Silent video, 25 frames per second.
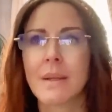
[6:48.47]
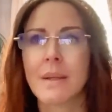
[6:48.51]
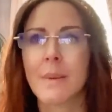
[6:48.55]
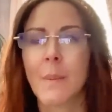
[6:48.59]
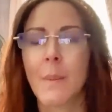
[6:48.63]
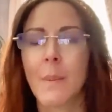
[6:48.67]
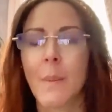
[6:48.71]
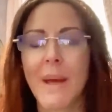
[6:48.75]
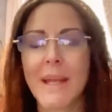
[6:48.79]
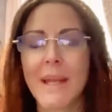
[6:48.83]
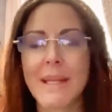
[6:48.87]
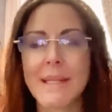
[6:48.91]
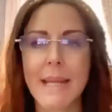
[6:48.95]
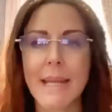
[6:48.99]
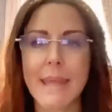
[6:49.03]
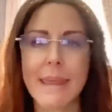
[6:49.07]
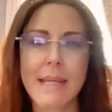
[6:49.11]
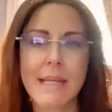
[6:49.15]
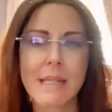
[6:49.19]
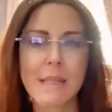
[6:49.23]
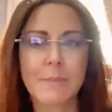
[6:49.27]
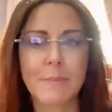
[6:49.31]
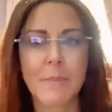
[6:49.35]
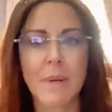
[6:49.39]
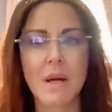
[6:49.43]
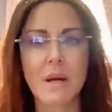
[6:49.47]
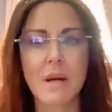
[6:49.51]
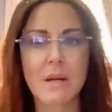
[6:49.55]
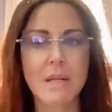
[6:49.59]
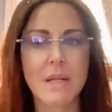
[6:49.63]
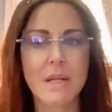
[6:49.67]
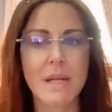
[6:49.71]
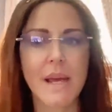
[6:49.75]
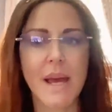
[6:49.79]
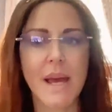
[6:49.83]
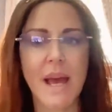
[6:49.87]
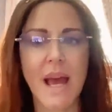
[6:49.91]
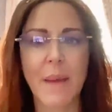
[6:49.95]
when did this
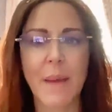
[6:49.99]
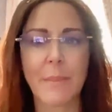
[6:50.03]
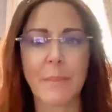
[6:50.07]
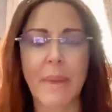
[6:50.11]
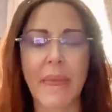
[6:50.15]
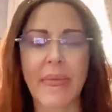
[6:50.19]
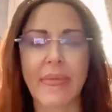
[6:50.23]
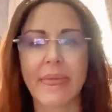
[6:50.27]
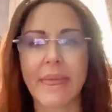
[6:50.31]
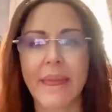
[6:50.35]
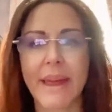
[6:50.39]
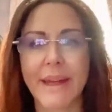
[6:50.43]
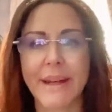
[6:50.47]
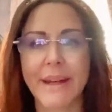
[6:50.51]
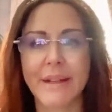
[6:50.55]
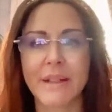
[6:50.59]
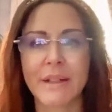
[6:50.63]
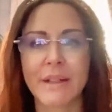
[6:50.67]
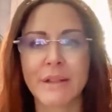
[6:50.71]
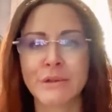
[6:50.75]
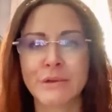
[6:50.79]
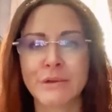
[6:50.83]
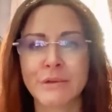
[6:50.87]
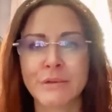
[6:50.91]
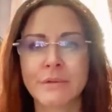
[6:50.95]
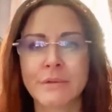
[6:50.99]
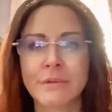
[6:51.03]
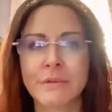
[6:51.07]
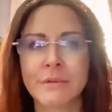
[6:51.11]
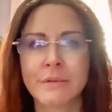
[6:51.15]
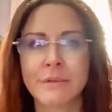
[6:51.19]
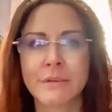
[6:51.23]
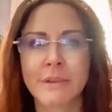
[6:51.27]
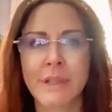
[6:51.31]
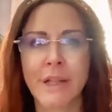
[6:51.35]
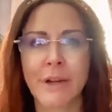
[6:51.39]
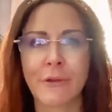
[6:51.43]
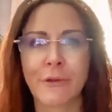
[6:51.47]
party happen then
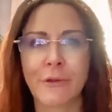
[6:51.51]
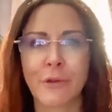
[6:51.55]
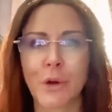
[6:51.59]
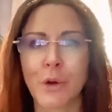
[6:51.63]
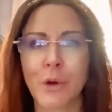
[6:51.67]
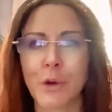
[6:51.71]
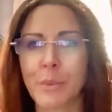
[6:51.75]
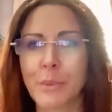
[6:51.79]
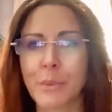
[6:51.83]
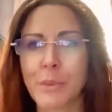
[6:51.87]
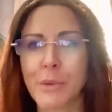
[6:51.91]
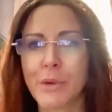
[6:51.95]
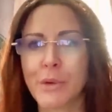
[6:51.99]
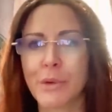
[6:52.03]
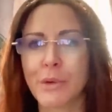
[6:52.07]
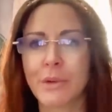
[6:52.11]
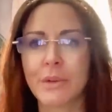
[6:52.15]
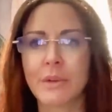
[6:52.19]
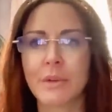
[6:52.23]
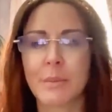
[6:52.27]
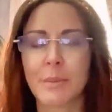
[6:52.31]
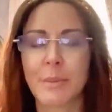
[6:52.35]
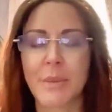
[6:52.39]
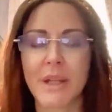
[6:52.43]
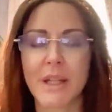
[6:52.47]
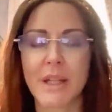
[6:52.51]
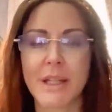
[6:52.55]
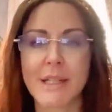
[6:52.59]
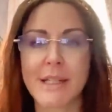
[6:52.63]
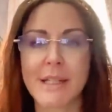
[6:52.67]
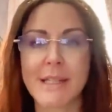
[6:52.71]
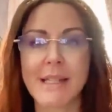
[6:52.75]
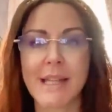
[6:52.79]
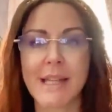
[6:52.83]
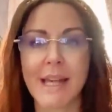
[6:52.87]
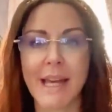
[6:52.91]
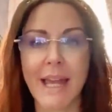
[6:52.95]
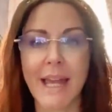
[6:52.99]
at Frogmore?
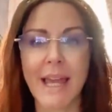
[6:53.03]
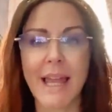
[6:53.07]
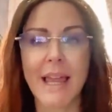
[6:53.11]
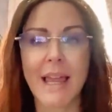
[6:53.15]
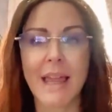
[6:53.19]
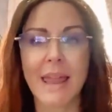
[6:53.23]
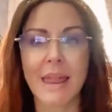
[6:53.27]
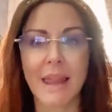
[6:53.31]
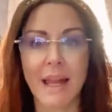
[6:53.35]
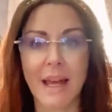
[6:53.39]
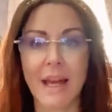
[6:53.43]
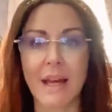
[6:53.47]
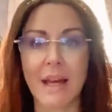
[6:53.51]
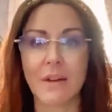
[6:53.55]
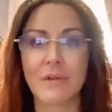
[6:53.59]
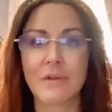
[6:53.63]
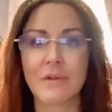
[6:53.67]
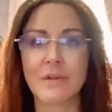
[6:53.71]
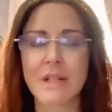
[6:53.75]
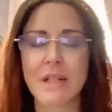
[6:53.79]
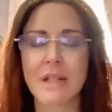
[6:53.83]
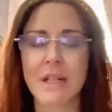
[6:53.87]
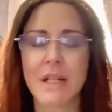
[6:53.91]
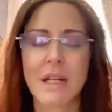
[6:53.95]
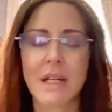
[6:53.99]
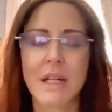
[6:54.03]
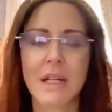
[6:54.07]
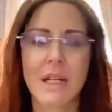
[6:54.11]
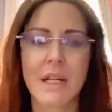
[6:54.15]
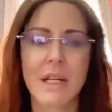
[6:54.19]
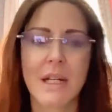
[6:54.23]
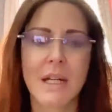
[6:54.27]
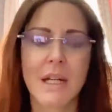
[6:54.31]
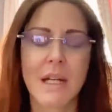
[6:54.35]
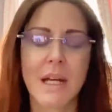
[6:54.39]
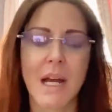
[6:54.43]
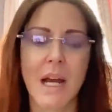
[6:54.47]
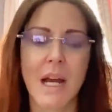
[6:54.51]
Because they left.
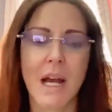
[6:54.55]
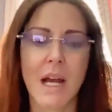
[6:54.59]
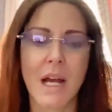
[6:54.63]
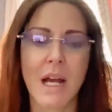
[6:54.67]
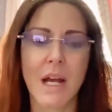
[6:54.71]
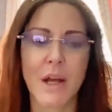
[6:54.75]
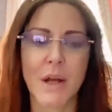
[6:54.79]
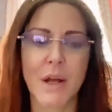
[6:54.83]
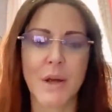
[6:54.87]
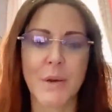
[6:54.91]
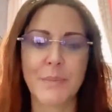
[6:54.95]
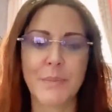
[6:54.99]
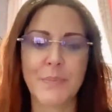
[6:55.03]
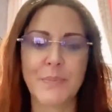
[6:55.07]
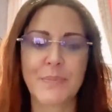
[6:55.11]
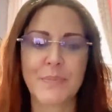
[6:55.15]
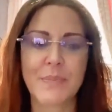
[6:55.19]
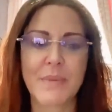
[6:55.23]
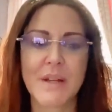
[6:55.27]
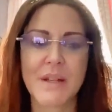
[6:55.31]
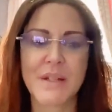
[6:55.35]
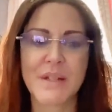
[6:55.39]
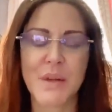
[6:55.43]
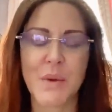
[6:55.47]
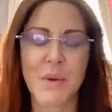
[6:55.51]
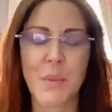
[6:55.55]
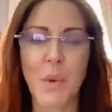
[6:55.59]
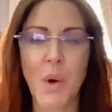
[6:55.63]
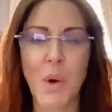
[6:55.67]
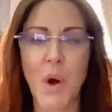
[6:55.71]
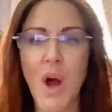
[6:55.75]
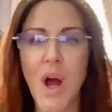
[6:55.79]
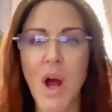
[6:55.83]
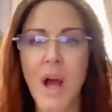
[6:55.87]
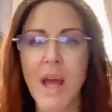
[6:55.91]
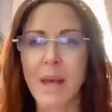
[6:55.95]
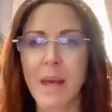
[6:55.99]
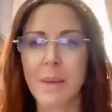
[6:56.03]
So
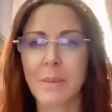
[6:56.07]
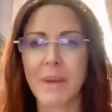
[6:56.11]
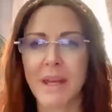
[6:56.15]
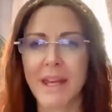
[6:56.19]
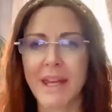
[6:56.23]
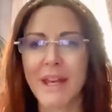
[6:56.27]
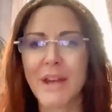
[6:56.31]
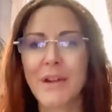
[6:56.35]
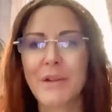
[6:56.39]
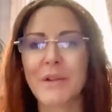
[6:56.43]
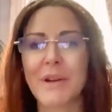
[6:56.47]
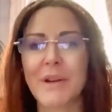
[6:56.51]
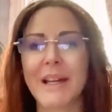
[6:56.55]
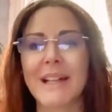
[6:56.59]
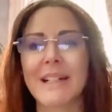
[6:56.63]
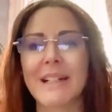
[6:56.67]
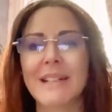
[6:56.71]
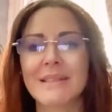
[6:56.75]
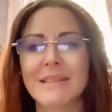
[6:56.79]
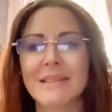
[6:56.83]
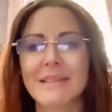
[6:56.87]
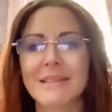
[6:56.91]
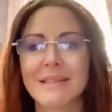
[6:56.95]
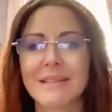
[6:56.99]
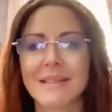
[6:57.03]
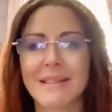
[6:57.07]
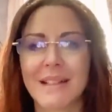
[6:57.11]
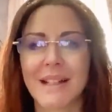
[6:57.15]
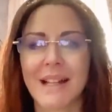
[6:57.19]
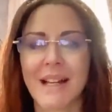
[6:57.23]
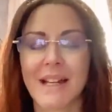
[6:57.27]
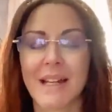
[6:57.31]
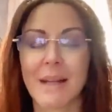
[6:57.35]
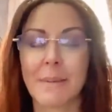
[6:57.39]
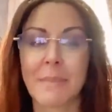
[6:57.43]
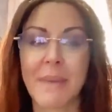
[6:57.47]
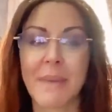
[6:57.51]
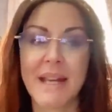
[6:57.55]
what I am hearing,
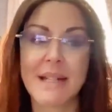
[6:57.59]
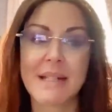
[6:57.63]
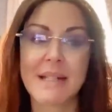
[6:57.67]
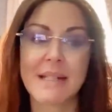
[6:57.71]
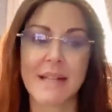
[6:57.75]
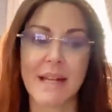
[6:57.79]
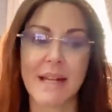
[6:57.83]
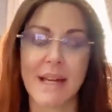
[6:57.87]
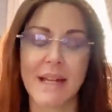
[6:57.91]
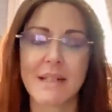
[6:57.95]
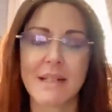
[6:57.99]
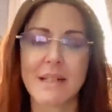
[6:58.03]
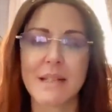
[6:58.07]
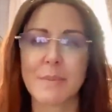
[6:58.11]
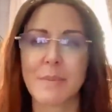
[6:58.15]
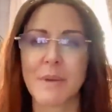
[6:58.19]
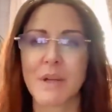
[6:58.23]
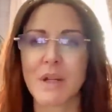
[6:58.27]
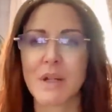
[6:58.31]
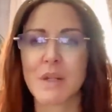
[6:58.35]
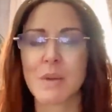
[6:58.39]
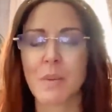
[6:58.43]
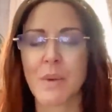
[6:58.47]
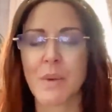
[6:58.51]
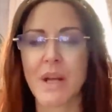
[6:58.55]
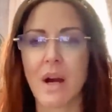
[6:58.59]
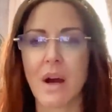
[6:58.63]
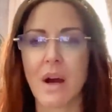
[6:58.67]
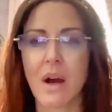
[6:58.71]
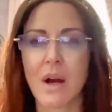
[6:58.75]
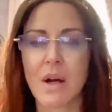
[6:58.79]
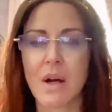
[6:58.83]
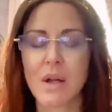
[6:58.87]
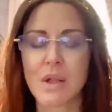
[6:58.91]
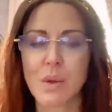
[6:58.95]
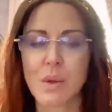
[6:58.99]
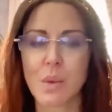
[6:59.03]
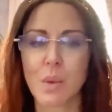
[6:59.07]
and it makes sense because we
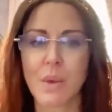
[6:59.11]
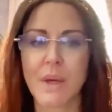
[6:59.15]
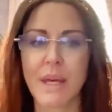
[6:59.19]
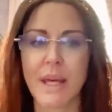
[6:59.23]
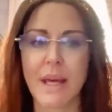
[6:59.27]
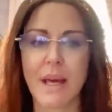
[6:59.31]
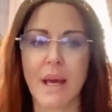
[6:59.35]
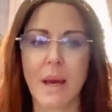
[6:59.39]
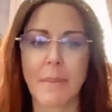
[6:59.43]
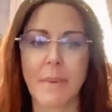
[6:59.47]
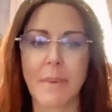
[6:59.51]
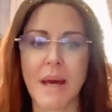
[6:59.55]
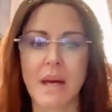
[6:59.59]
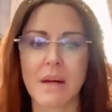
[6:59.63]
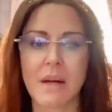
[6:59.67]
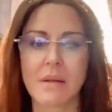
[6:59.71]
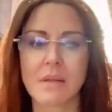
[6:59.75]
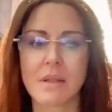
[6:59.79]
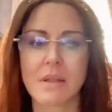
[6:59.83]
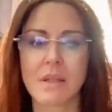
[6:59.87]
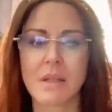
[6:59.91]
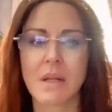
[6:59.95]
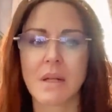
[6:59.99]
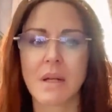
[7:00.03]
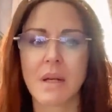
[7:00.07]
are talking about